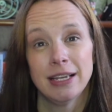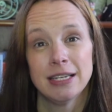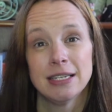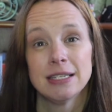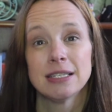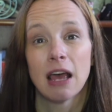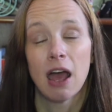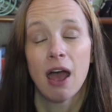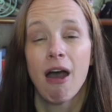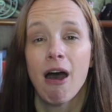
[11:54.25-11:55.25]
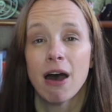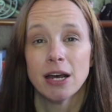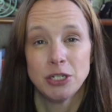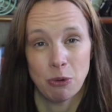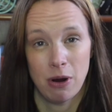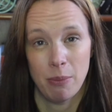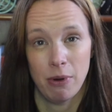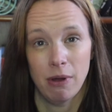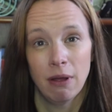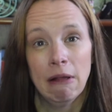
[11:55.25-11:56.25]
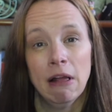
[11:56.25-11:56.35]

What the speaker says: is adorable.